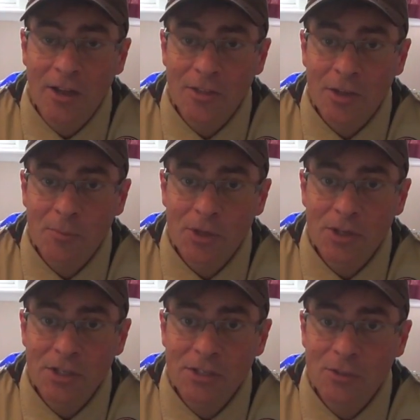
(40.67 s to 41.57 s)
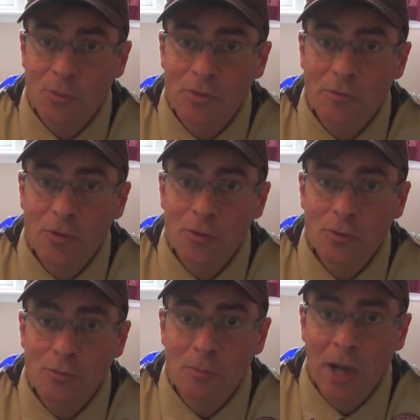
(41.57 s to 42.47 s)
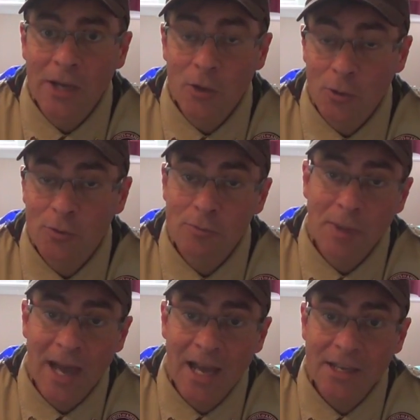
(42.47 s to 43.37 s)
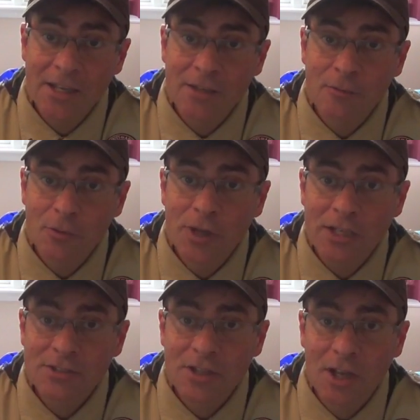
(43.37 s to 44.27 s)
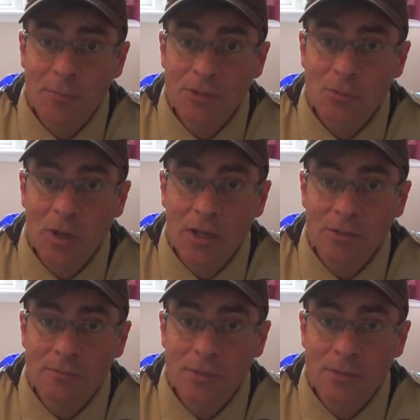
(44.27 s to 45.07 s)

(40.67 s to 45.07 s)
think I'm going to need to review my own packing for next time as well.